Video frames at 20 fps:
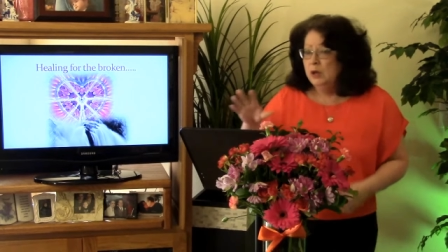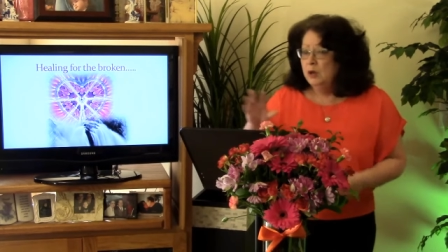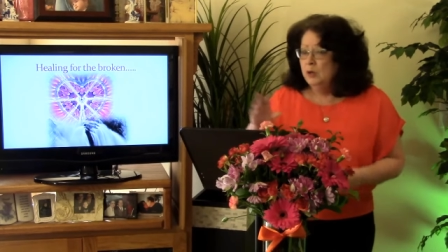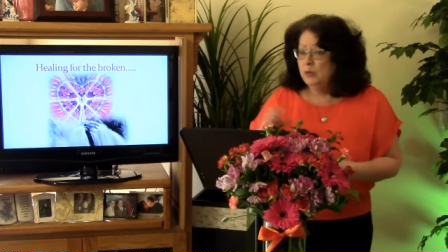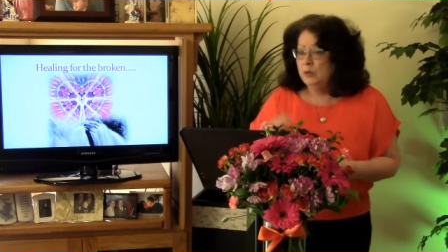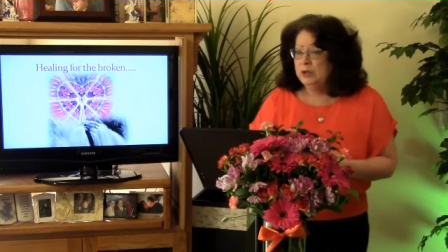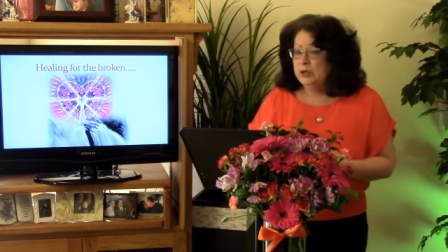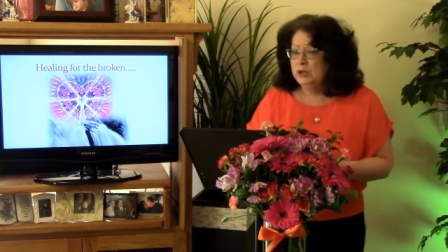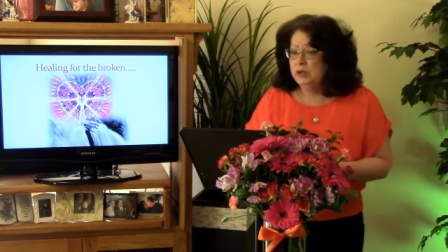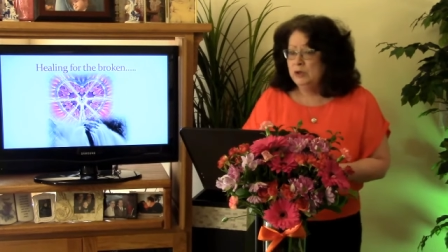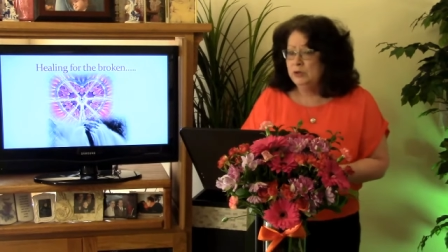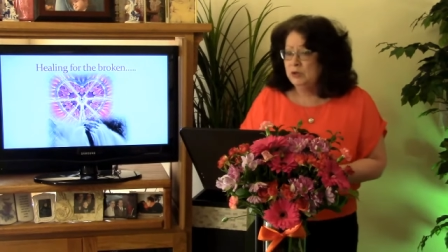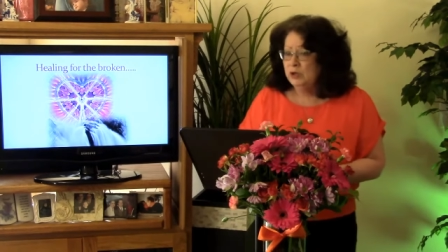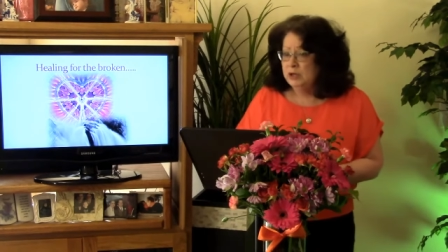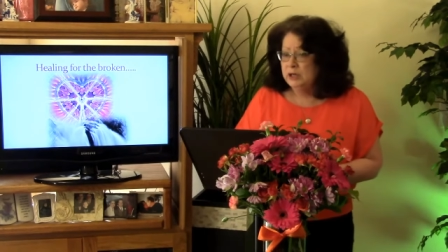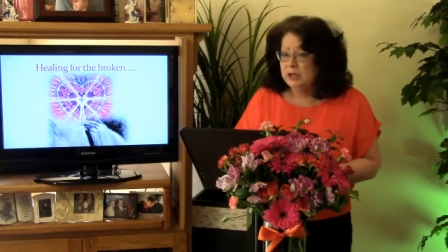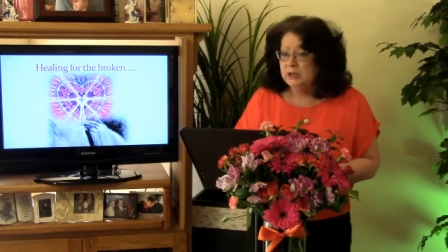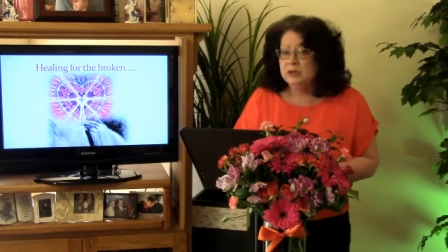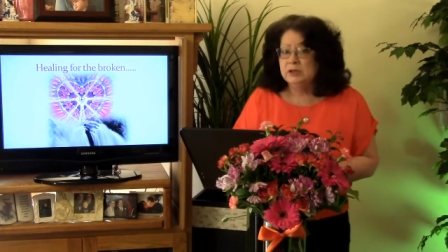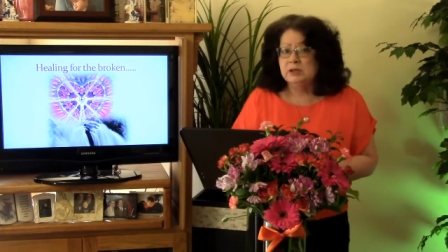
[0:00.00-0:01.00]
when you
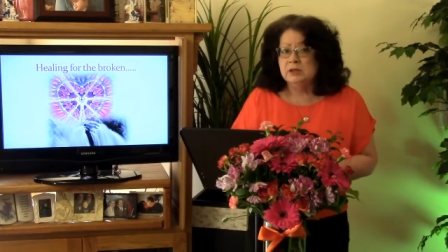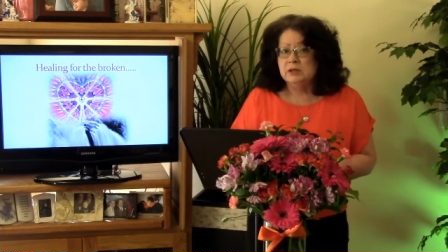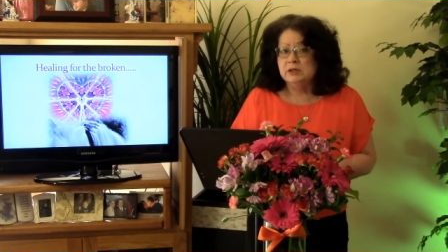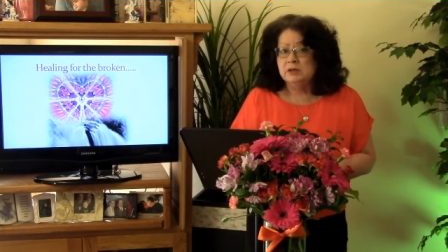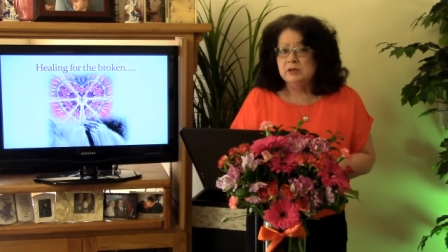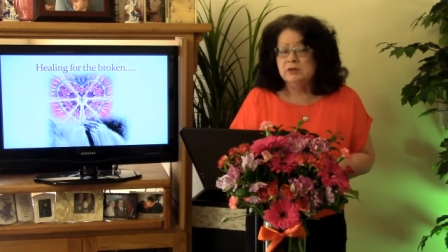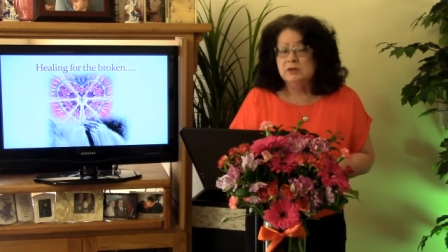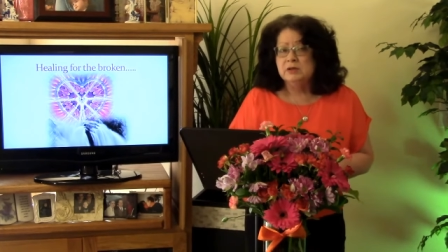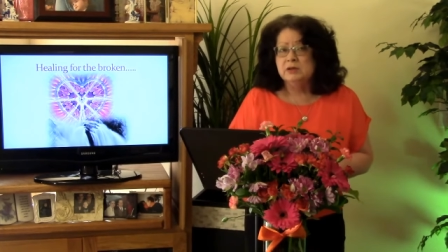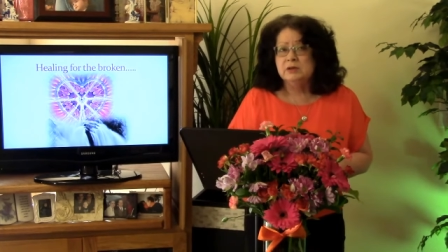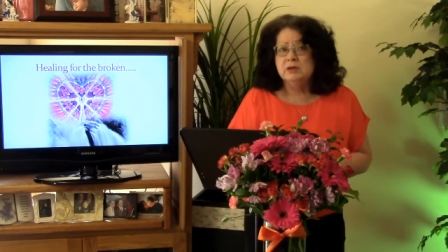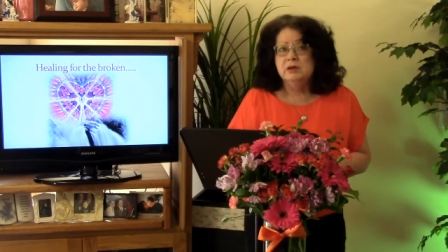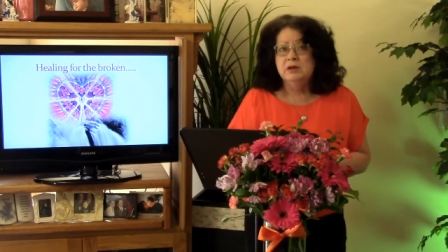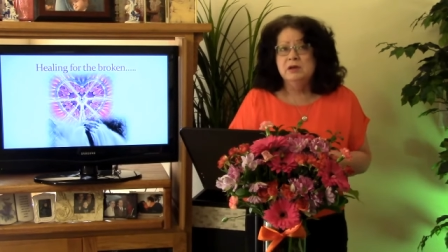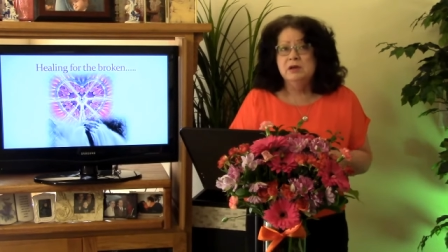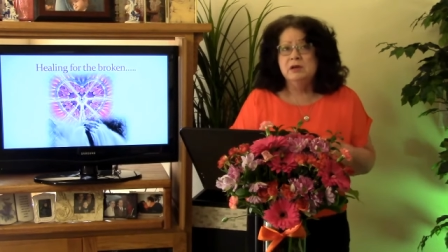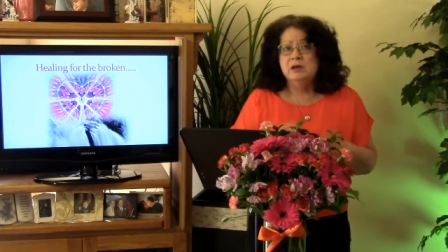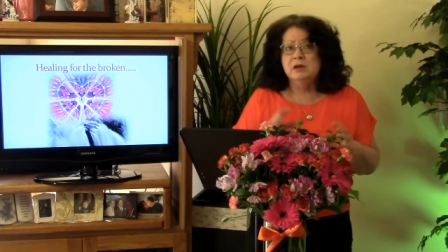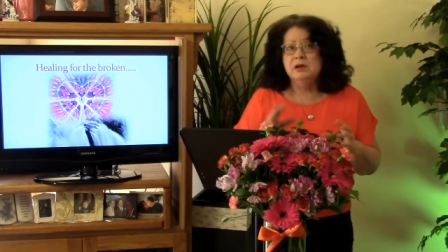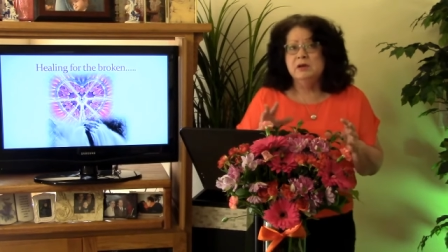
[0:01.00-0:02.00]
look at the
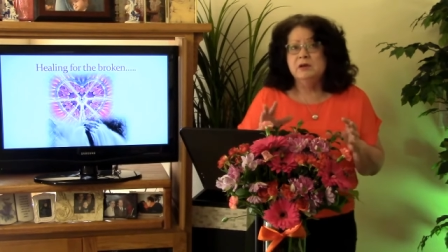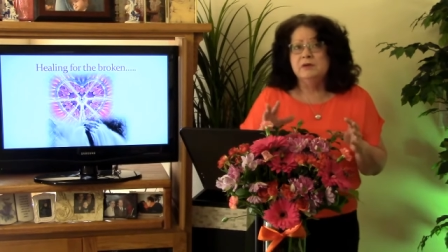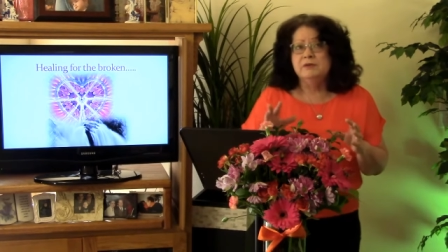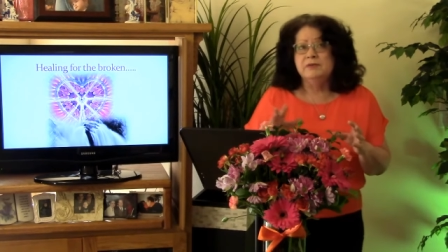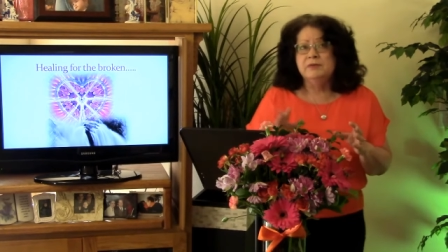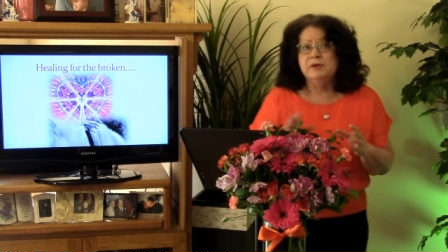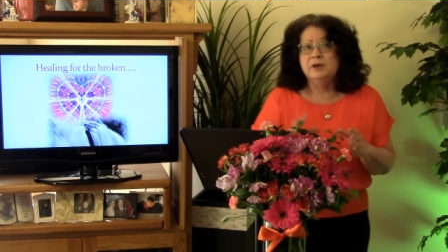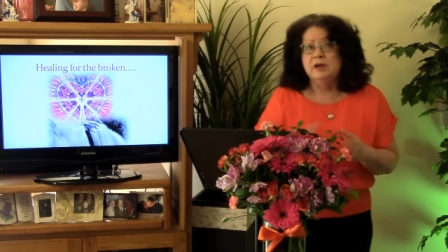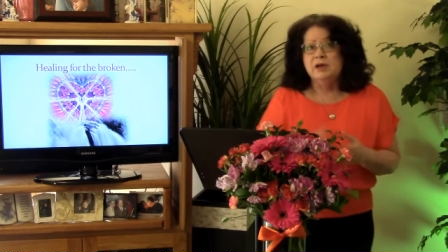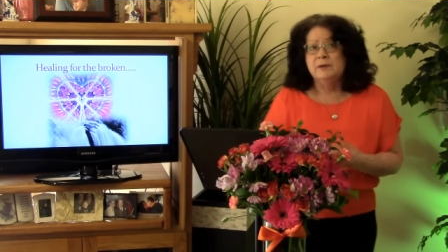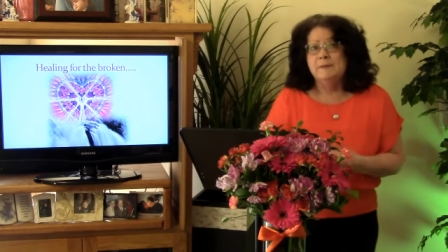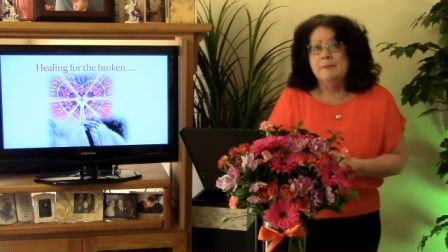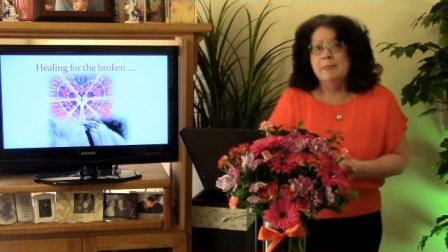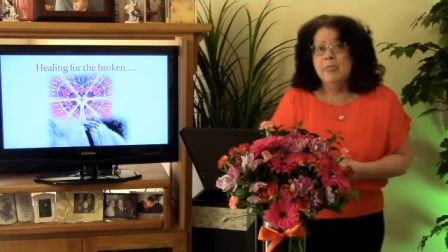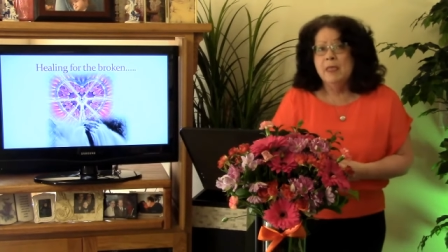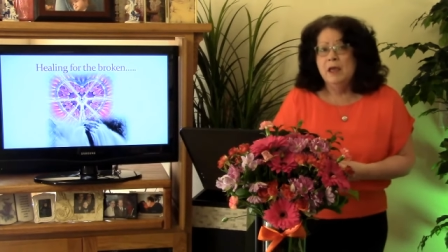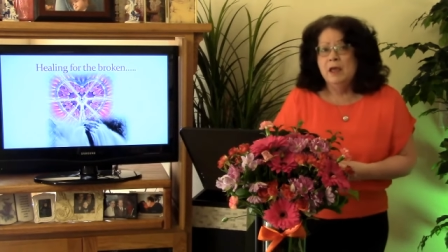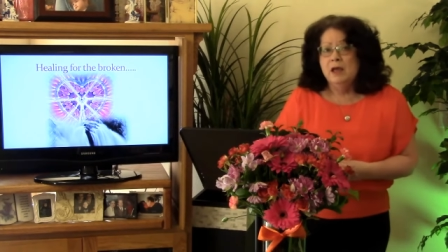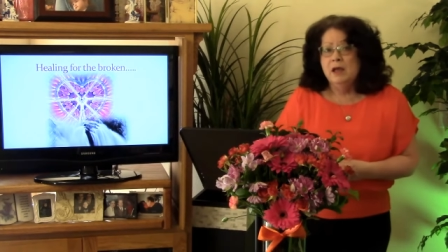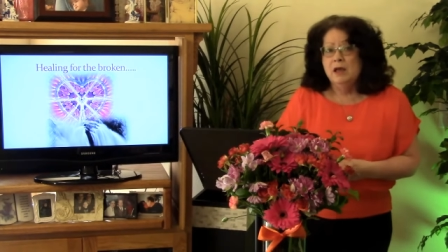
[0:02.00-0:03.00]
the of uh,
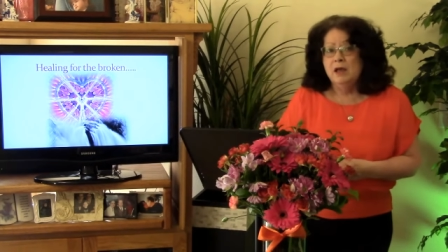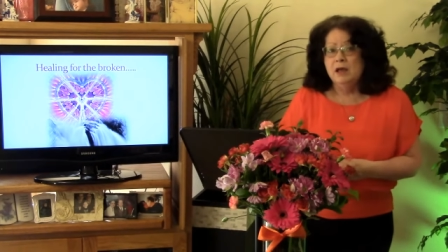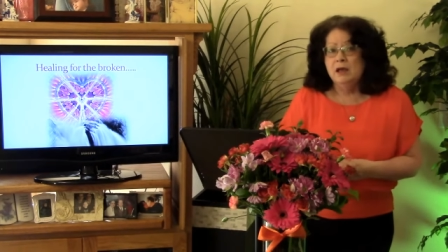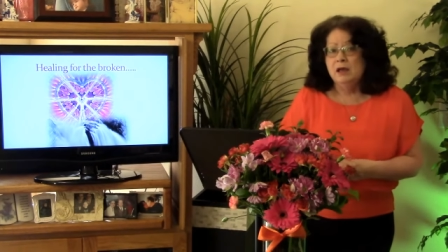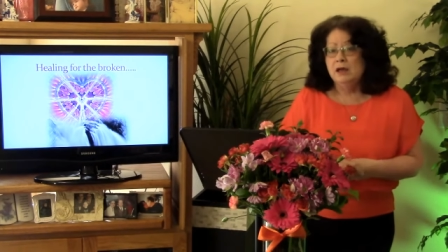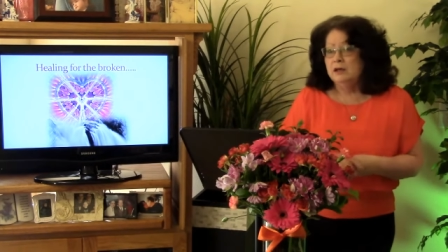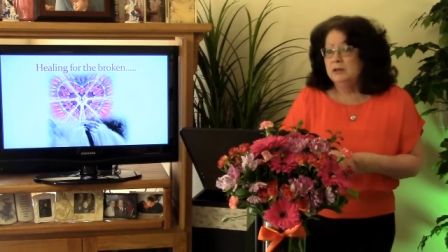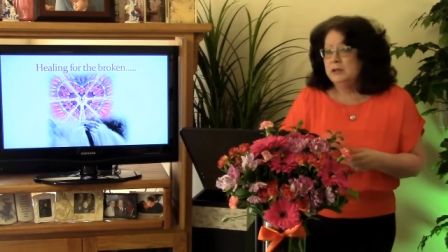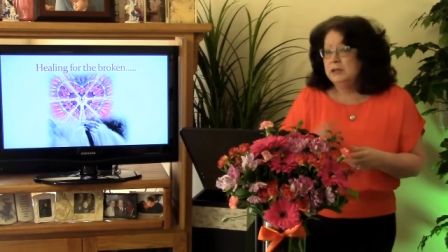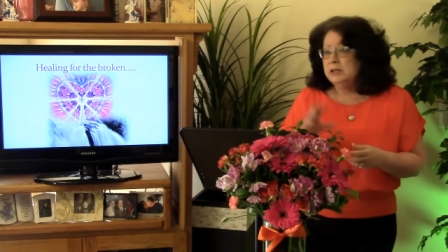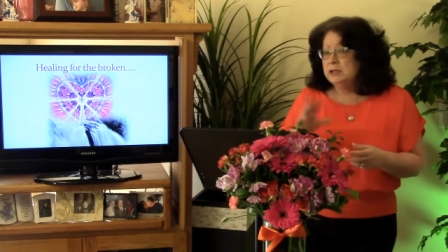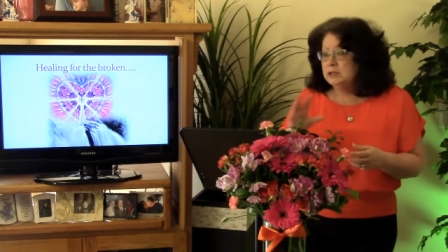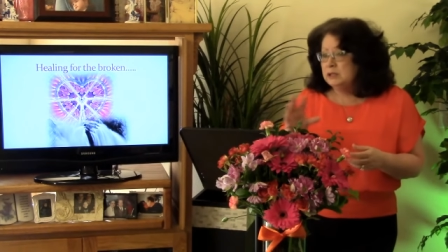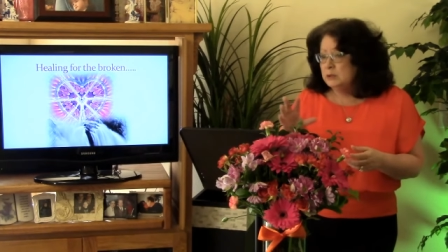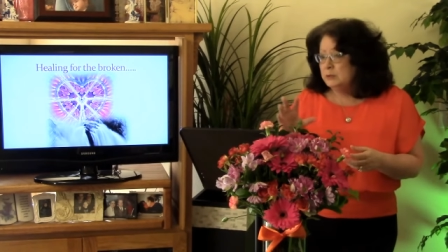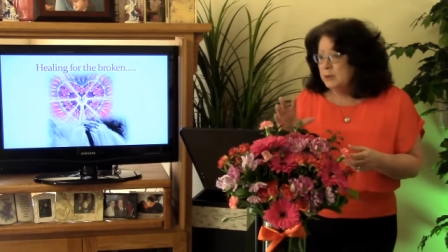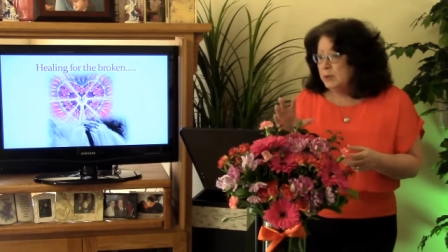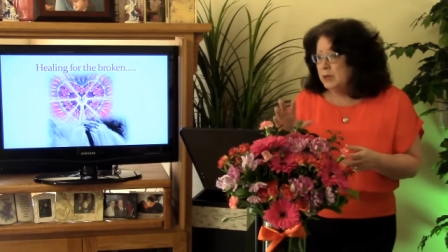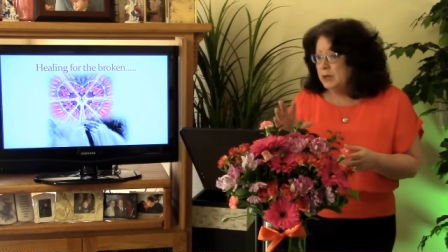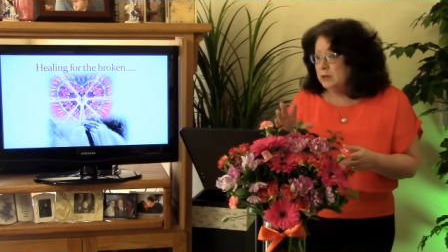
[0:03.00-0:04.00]
uh,
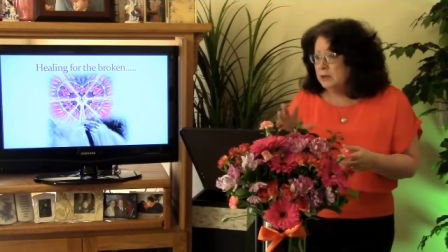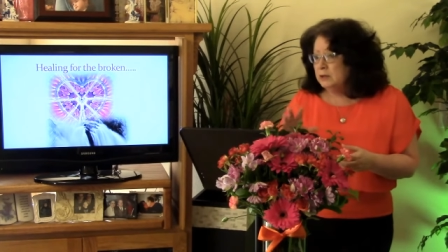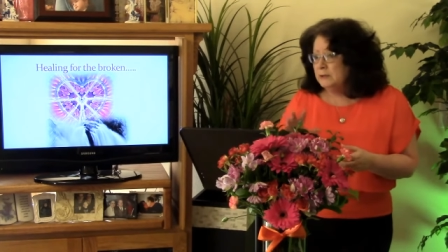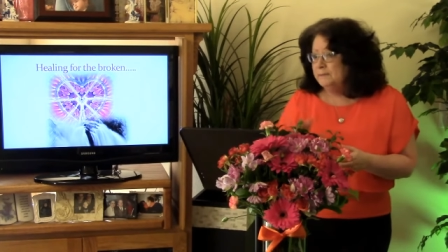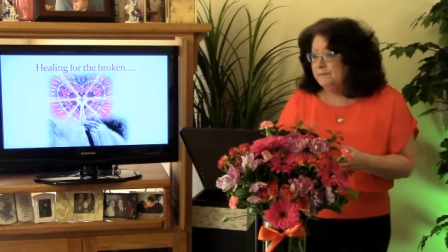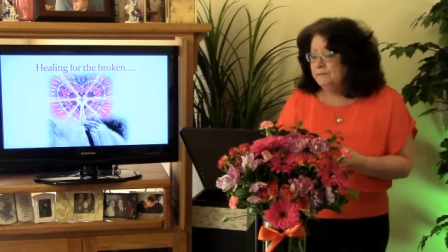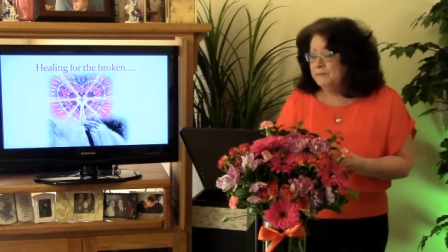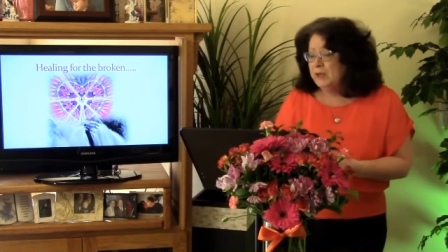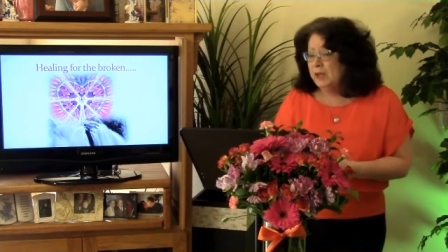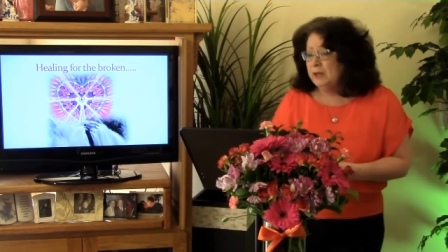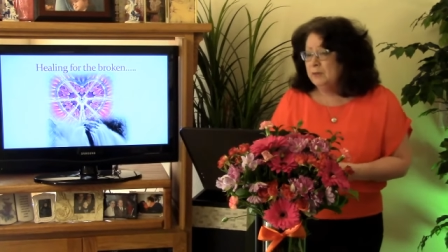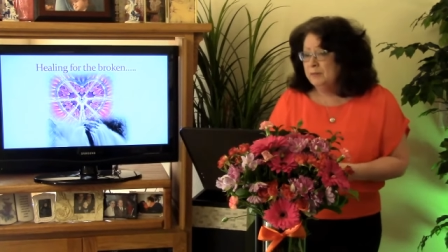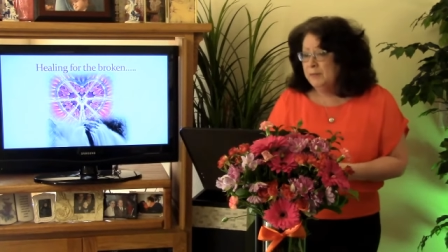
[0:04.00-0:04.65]
Elizabeth and